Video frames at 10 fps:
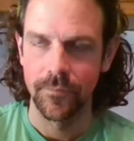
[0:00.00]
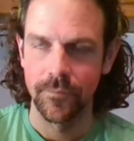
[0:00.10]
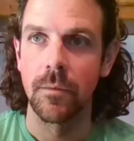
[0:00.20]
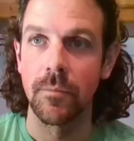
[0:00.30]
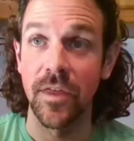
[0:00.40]

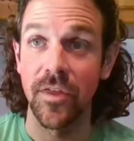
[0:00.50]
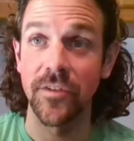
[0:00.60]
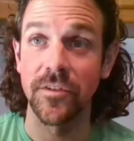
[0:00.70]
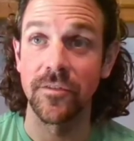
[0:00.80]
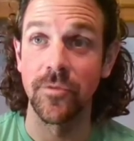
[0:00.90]
My thoughts
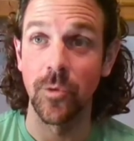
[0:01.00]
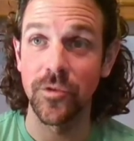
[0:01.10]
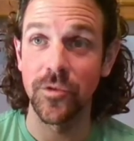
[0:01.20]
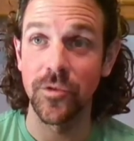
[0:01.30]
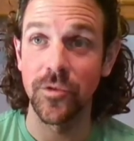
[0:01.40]
on
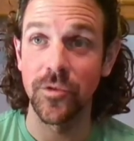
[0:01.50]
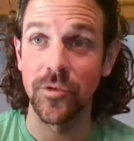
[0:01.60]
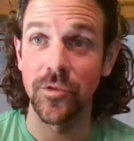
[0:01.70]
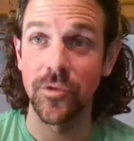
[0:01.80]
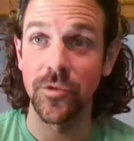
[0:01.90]
forced
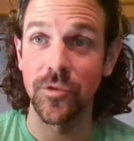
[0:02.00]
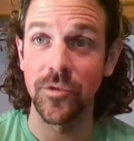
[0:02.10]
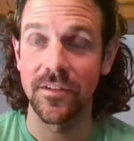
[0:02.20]
vaccinations?